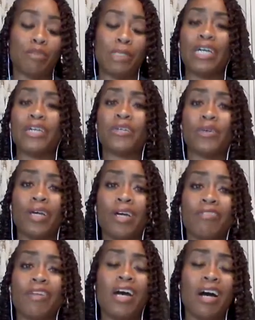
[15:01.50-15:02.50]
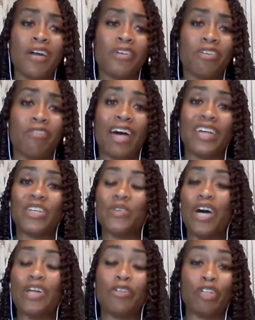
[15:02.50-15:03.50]
to be underloved,
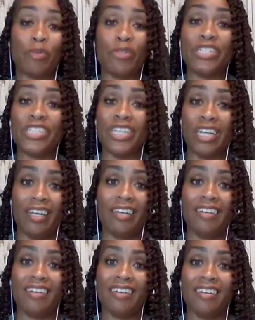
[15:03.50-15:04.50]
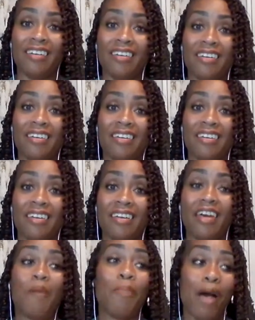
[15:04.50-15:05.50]
undervalued, underappreciated.
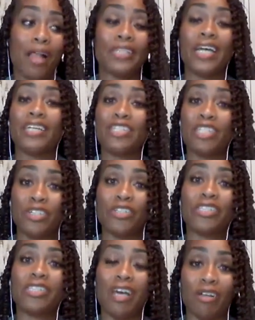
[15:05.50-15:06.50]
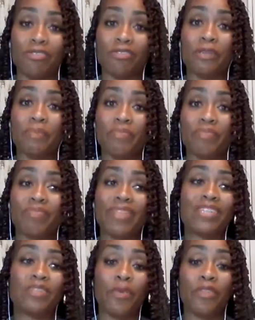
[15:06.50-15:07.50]
Apologize to yourself.
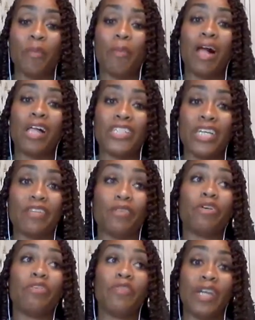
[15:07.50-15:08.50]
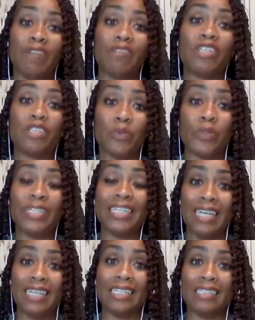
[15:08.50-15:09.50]
That's where the apology and the real forgiveness is
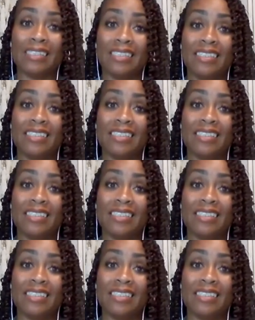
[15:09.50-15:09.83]
really needed.